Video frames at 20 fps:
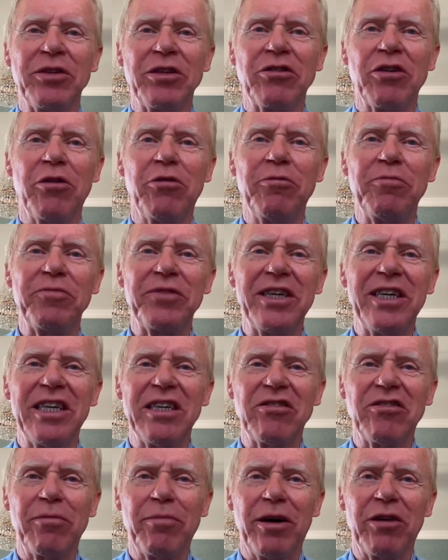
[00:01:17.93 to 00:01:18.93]
So it
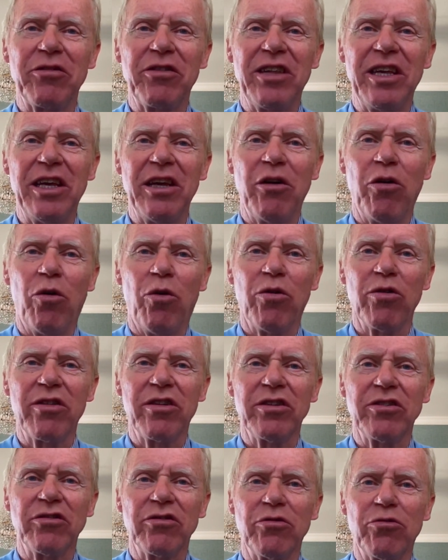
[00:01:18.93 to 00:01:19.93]
is about the
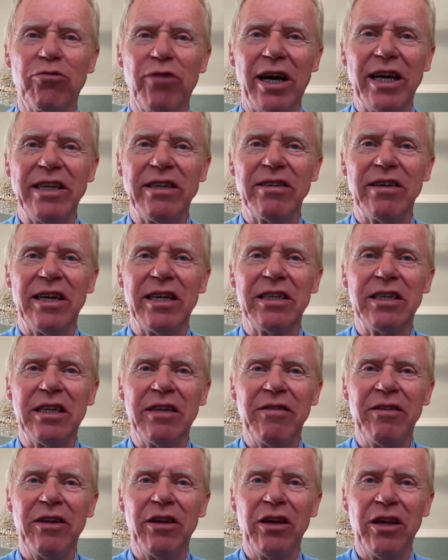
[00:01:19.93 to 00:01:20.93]
author's right, and
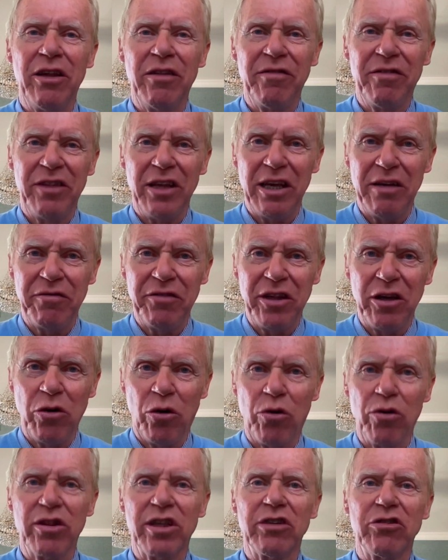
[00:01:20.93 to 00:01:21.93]
if the
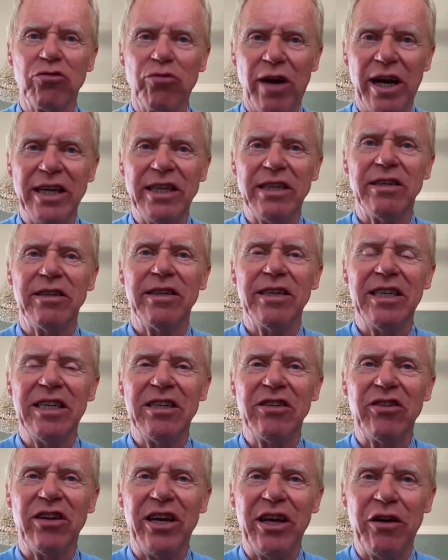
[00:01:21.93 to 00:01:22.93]
author's right
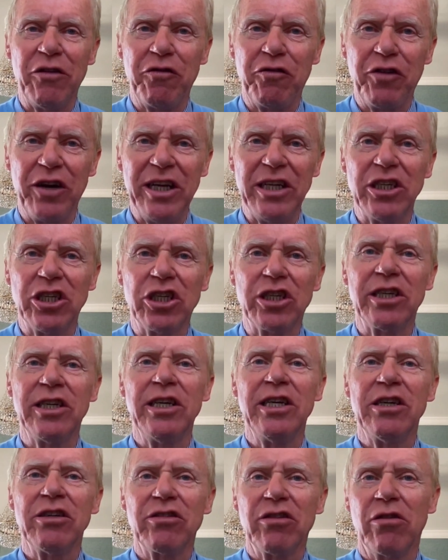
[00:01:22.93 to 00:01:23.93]
is infringed,
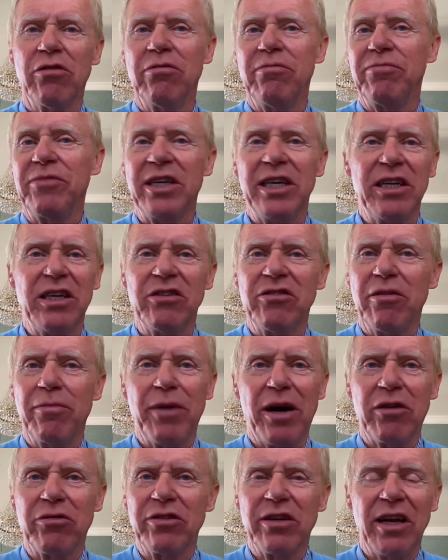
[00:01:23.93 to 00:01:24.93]
so it is
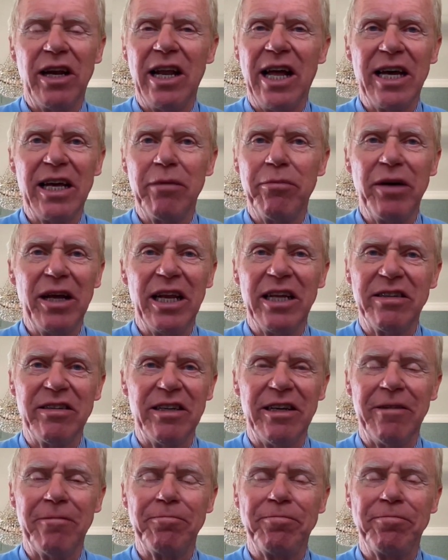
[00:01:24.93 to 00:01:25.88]
about liability.